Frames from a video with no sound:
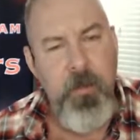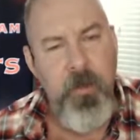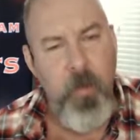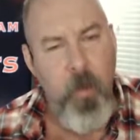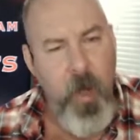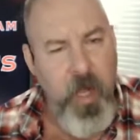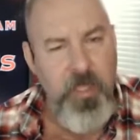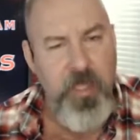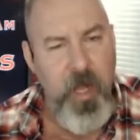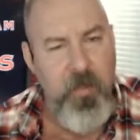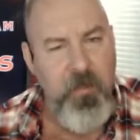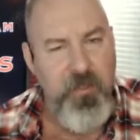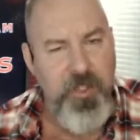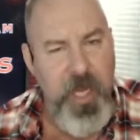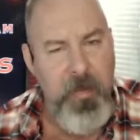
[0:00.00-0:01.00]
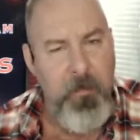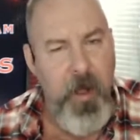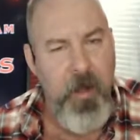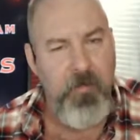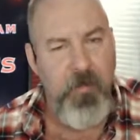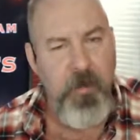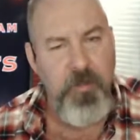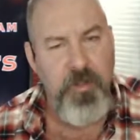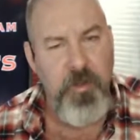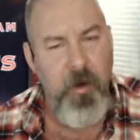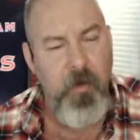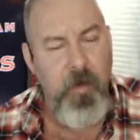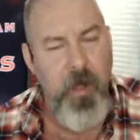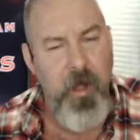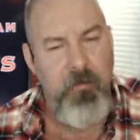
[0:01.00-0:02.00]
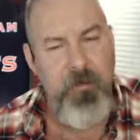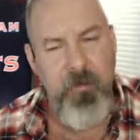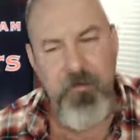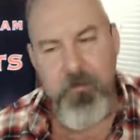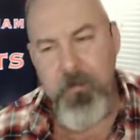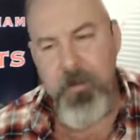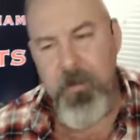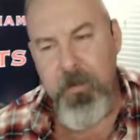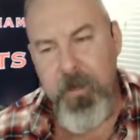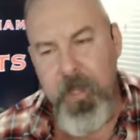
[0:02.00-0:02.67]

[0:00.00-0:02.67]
to wash all the Jay Bosco troll off of him.